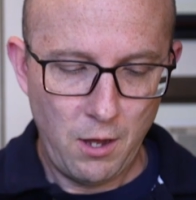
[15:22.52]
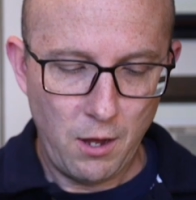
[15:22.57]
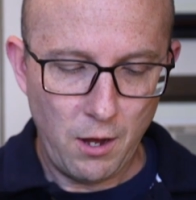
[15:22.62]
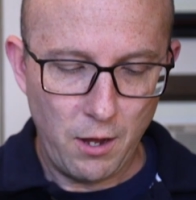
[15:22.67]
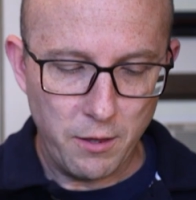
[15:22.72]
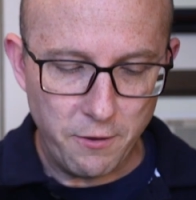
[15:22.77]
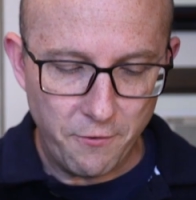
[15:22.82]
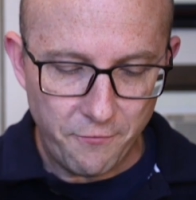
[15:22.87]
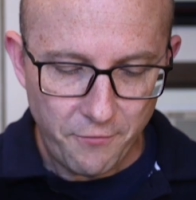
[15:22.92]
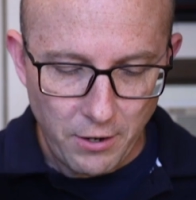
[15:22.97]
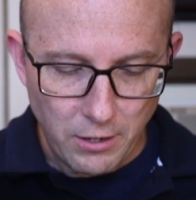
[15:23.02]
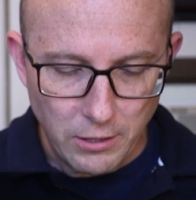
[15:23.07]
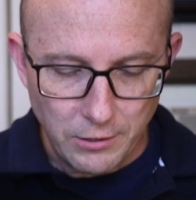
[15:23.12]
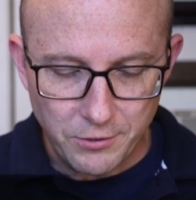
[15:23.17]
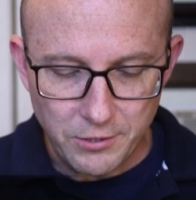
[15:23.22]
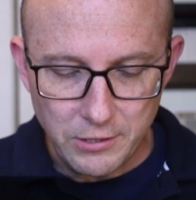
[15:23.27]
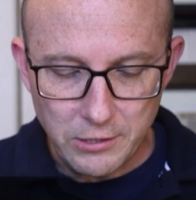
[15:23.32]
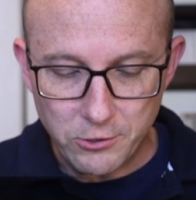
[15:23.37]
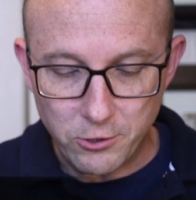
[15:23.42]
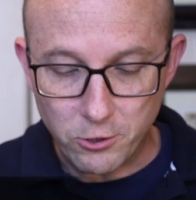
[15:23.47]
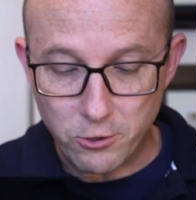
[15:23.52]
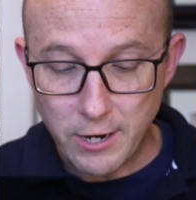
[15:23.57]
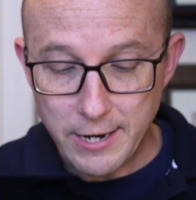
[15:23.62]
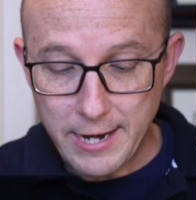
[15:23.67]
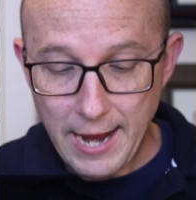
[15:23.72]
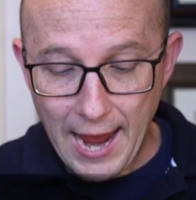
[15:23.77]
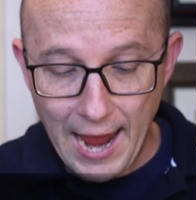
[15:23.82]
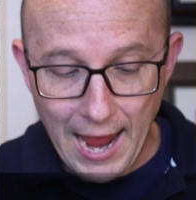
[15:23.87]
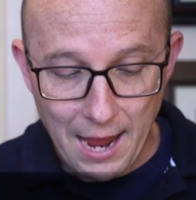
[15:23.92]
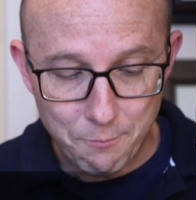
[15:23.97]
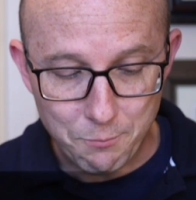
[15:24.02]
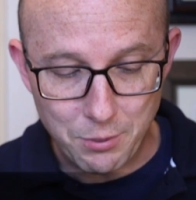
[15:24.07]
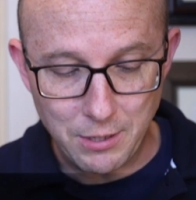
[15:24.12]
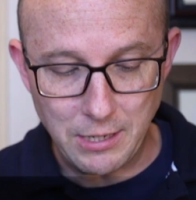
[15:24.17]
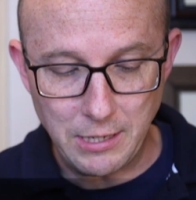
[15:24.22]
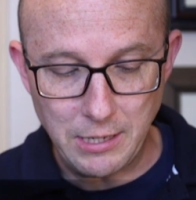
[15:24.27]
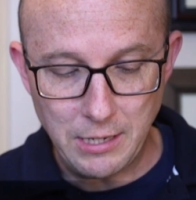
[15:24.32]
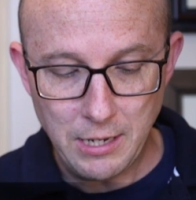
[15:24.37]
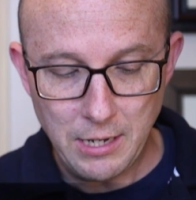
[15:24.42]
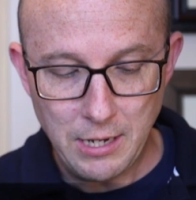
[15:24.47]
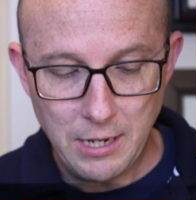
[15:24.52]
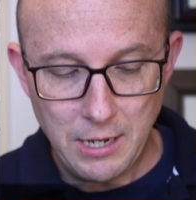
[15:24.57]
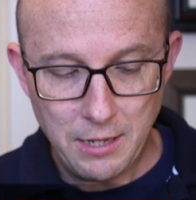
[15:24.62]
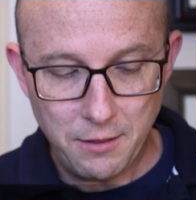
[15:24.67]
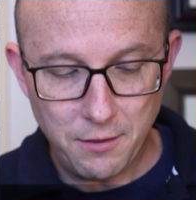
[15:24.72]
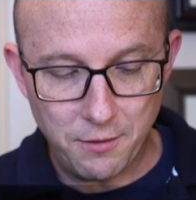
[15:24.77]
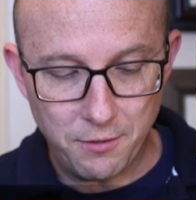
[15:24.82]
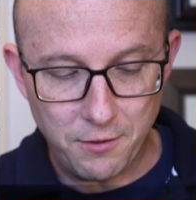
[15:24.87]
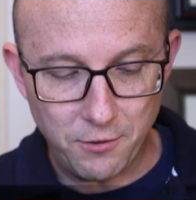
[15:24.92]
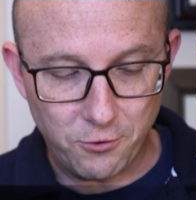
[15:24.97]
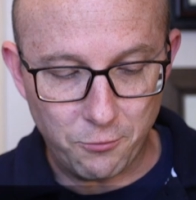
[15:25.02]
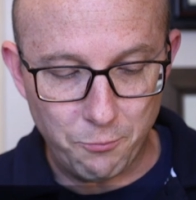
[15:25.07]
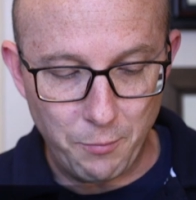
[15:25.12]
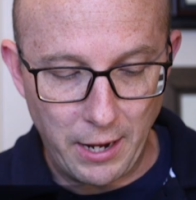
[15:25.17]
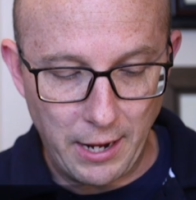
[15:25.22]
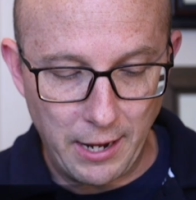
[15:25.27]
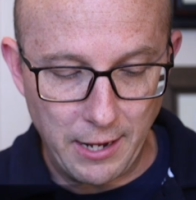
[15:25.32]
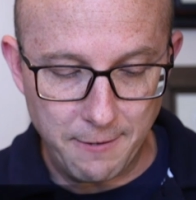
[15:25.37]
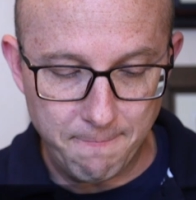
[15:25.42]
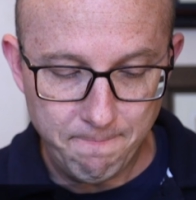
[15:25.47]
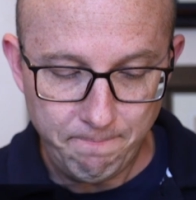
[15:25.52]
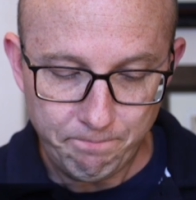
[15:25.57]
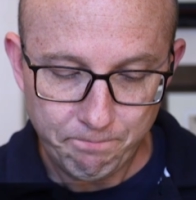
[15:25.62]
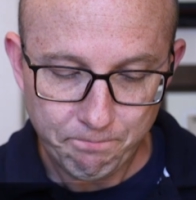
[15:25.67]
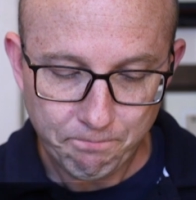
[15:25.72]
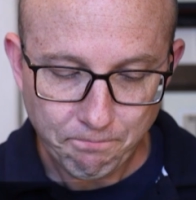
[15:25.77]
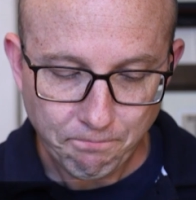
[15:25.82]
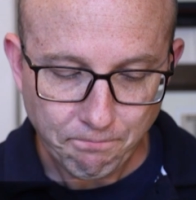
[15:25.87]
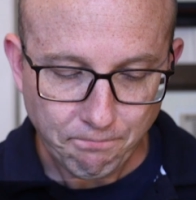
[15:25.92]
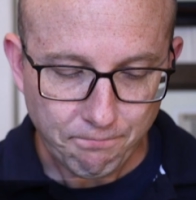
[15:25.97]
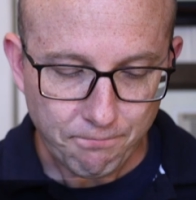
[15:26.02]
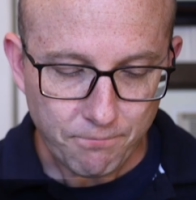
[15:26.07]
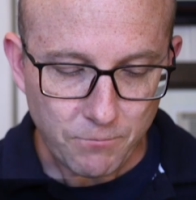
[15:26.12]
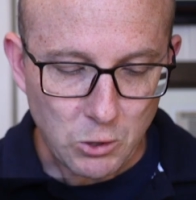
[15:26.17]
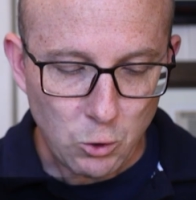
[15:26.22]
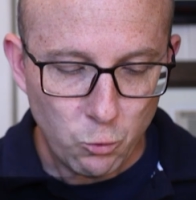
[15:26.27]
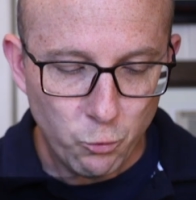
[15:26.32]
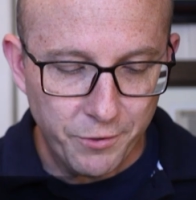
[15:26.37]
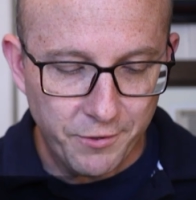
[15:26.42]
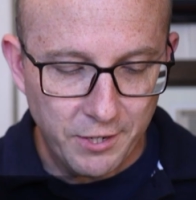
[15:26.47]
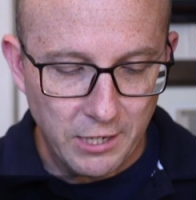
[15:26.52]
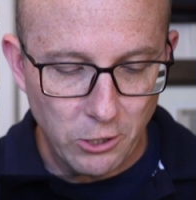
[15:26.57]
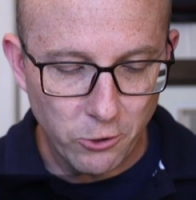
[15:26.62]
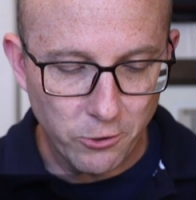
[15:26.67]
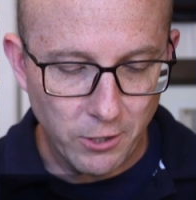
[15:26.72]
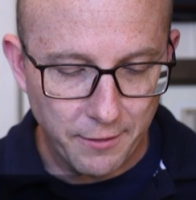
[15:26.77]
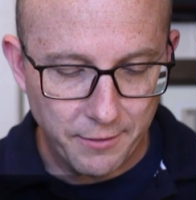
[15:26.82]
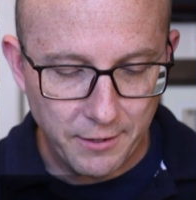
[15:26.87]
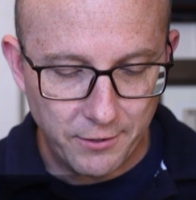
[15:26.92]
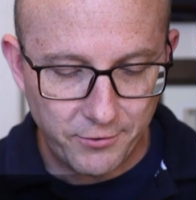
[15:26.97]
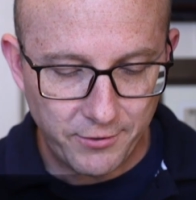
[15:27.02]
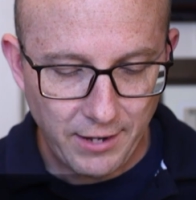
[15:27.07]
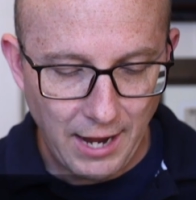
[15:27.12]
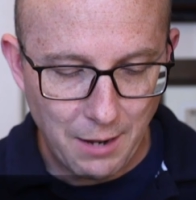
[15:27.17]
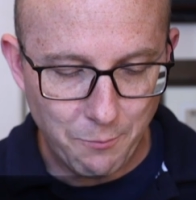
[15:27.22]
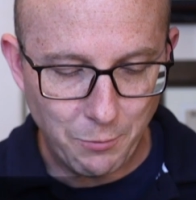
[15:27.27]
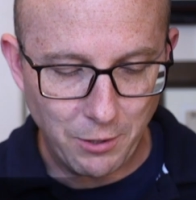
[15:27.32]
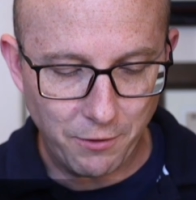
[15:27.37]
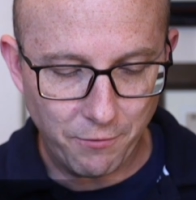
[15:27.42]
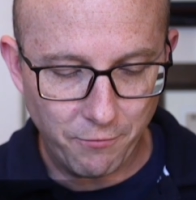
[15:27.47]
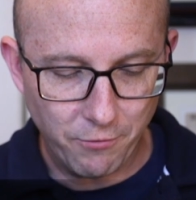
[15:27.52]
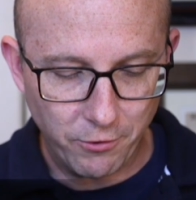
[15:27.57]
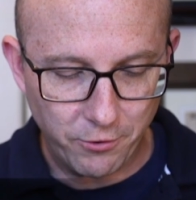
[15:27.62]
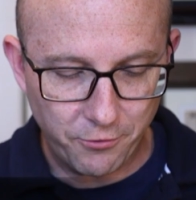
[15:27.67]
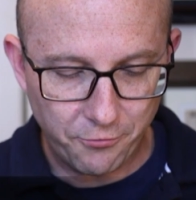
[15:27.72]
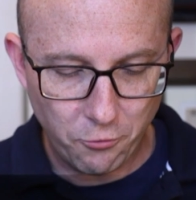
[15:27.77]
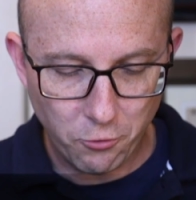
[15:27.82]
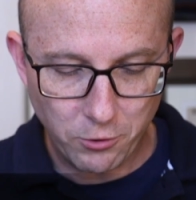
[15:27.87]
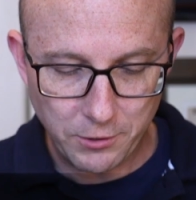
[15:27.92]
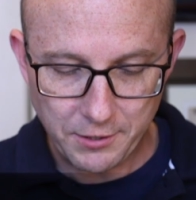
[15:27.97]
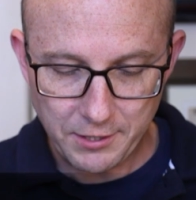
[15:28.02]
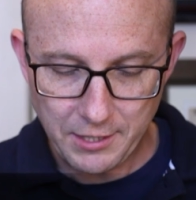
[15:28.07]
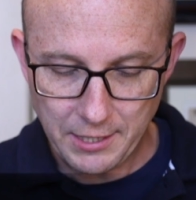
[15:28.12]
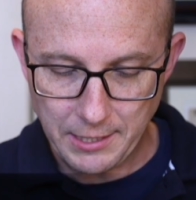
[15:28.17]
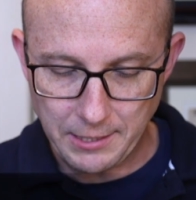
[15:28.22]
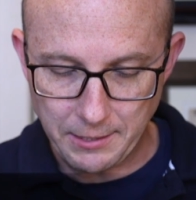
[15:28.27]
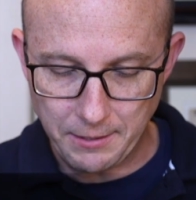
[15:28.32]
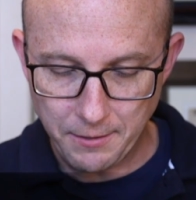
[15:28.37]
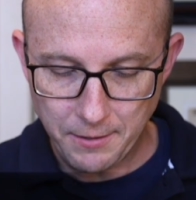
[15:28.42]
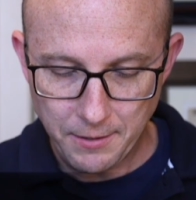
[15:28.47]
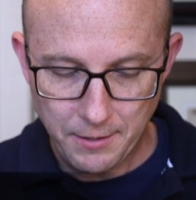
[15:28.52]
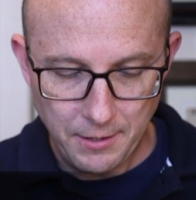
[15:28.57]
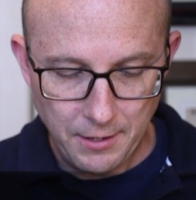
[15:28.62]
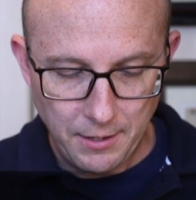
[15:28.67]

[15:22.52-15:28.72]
The Pharisees are unhappy that this man was healed on the Sabbath. Verse 14.